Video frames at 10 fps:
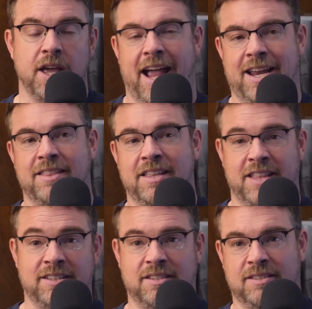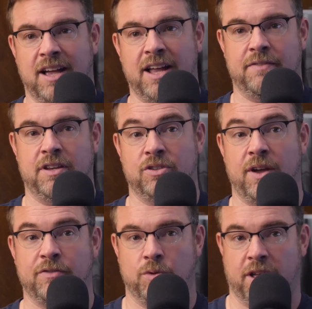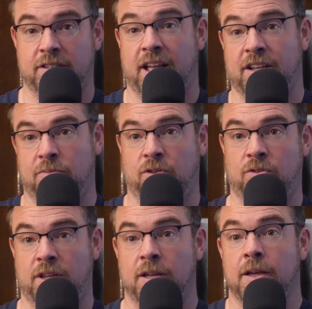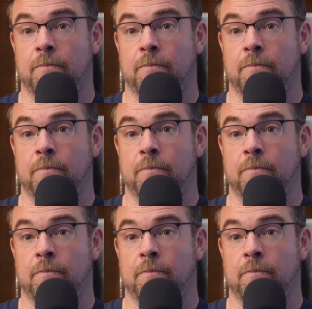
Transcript: and I think that's the side of it, is you have to realize that community.